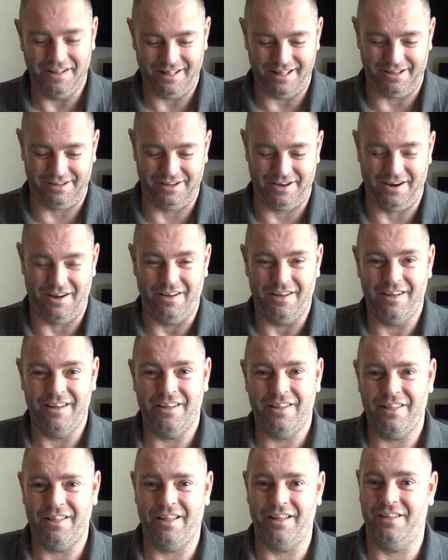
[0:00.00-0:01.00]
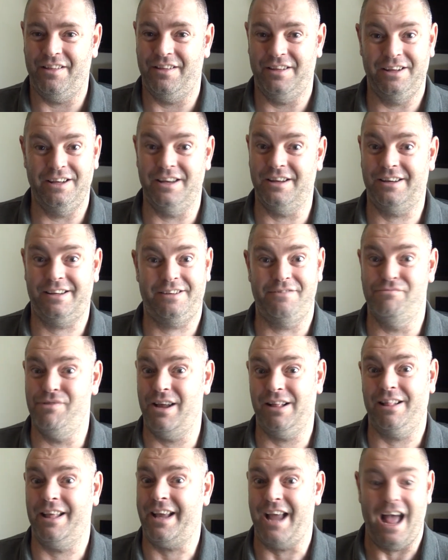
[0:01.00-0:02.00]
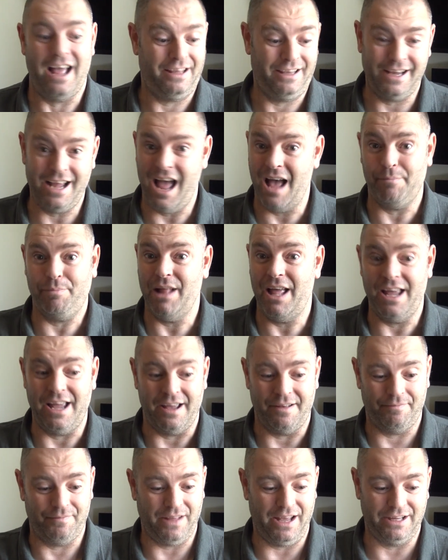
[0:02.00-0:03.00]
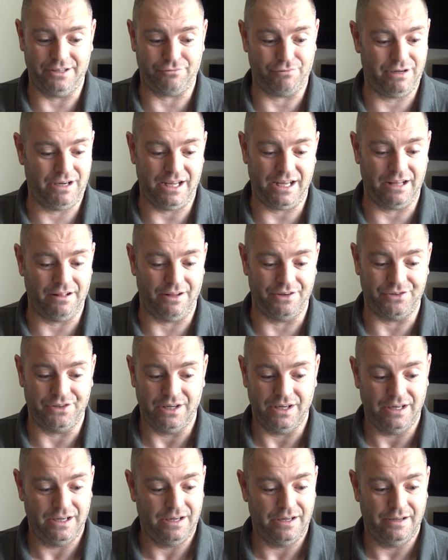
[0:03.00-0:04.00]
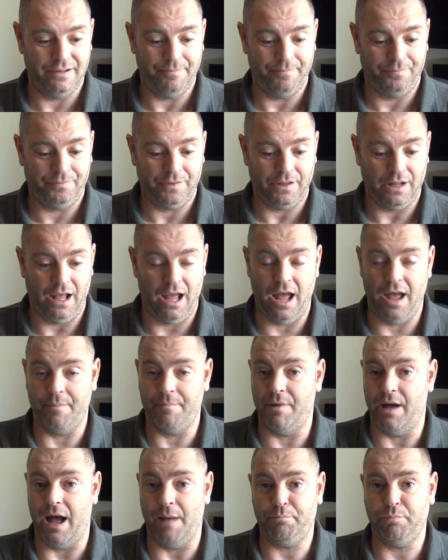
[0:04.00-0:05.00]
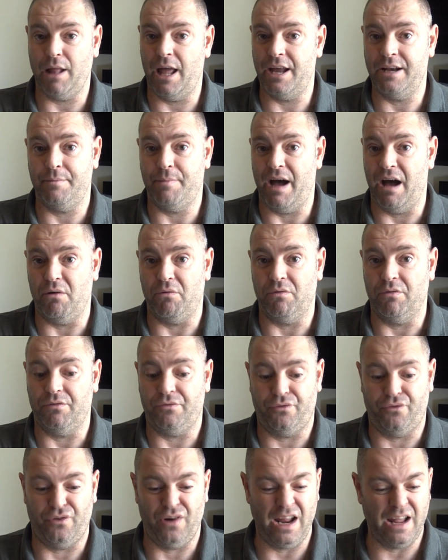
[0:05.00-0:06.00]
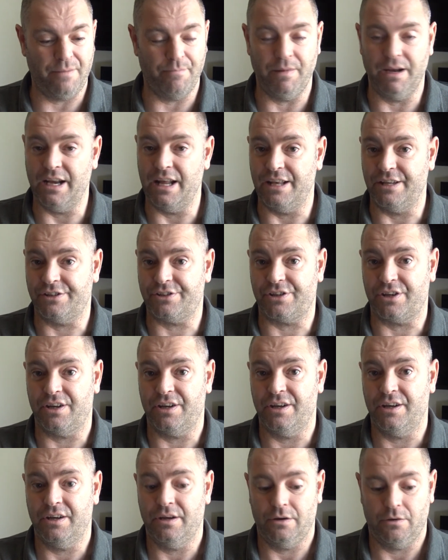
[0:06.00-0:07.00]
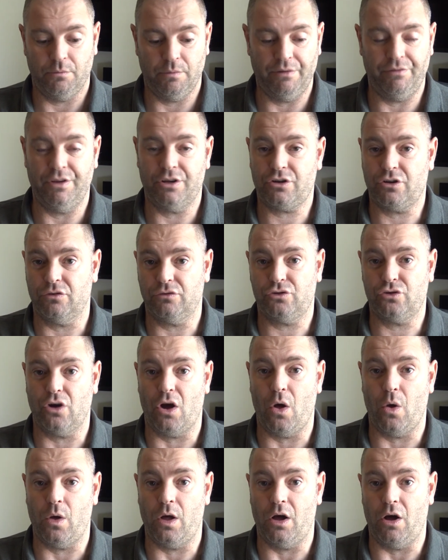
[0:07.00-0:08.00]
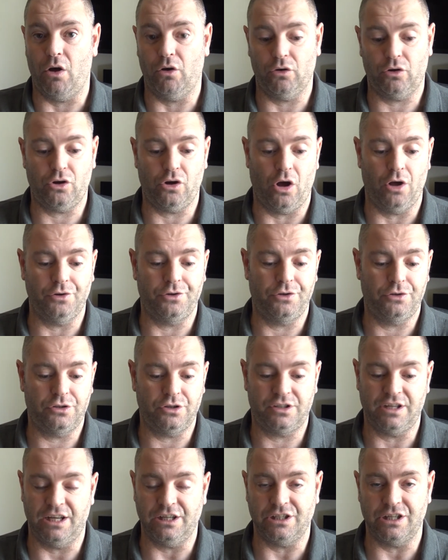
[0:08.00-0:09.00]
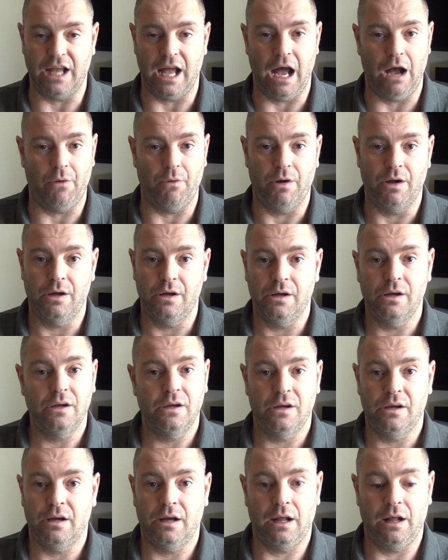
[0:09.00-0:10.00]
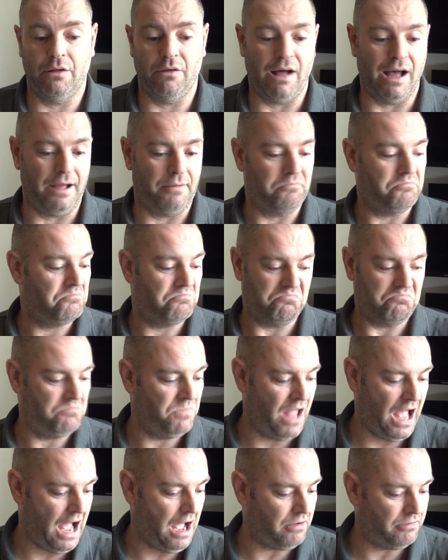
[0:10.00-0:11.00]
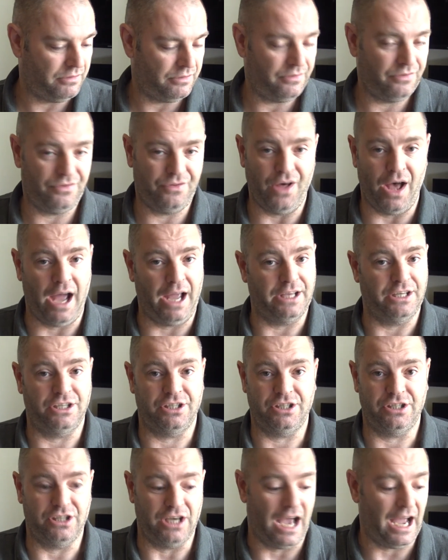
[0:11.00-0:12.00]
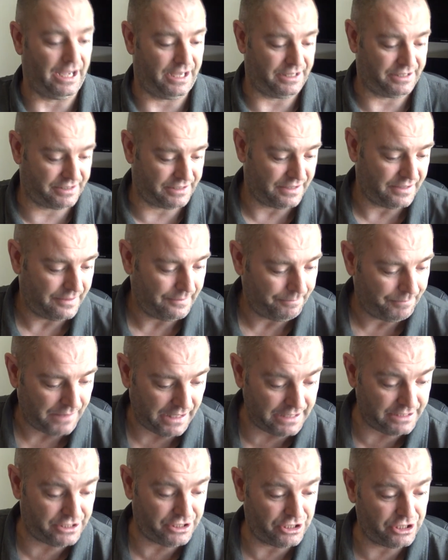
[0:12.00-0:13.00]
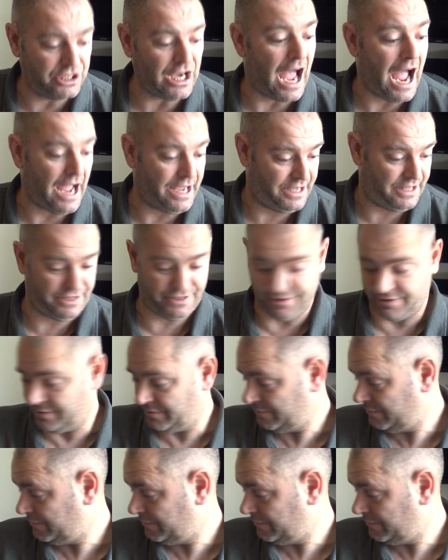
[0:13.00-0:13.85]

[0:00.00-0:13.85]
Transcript: so, you know, you really can't, you can't play it. It's ridiculous. Uh, I played about three minutes with this controller on COD to test it out. And I'm like, nah, that is shite. It's shite.